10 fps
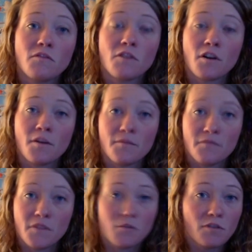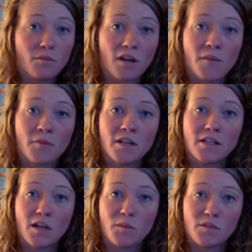from the 3 primary
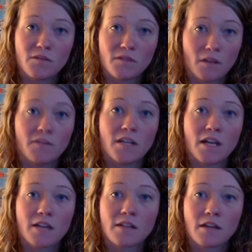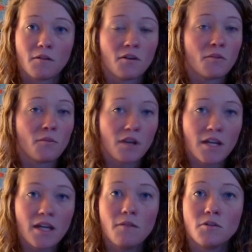types of stuff sacks out on the
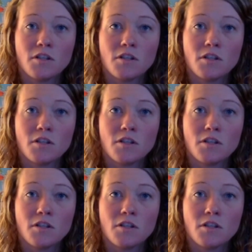market,